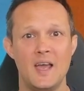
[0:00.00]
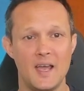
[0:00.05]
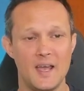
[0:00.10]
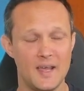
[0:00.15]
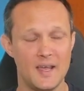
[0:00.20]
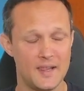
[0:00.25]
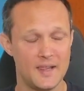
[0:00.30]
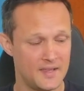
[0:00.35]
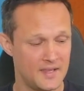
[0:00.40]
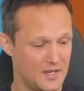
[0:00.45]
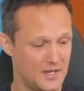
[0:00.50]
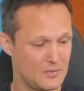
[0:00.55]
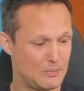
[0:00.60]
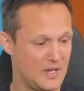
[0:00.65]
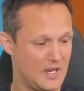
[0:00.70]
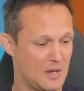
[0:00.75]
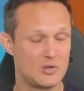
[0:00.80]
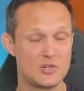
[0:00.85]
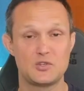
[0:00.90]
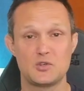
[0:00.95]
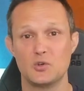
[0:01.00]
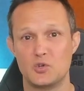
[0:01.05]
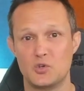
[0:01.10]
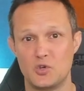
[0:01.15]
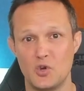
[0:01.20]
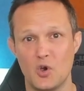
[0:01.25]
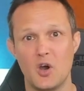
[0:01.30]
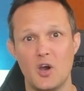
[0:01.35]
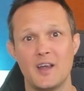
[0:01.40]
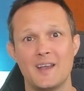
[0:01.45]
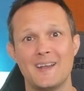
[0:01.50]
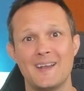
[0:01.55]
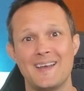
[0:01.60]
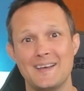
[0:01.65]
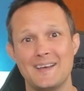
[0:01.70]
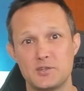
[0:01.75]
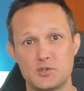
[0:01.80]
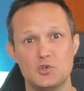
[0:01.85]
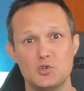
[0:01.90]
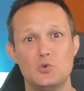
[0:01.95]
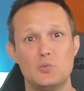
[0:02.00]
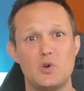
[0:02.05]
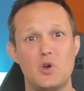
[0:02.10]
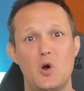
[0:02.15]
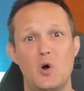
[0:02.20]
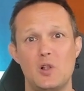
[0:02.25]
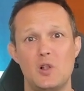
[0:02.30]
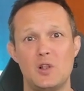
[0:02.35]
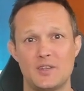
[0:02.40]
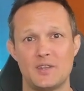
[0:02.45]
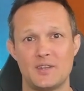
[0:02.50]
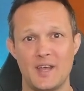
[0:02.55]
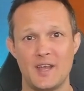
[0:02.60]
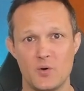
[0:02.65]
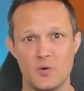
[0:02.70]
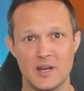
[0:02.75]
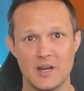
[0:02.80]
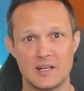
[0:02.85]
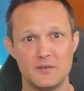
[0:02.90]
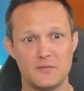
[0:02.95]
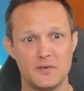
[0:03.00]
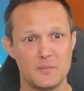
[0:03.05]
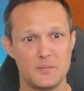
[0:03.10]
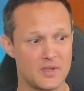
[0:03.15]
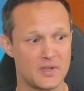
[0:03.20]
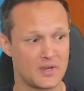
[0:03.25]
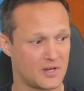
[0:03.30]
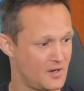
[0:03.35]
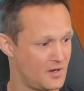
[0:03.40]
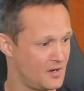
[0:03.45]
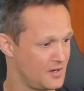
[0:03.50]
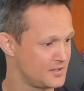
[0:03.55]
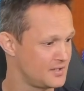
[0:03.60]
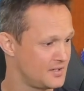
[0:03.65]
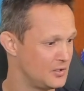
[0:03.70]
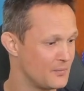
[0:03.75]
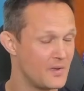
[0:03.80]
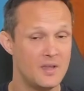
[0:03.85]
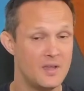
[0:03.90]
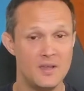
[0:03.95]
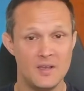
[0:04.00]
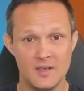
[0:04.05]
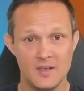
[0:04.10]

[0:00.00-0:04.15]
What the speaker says: and then be able to join a Zoom call directly from the console.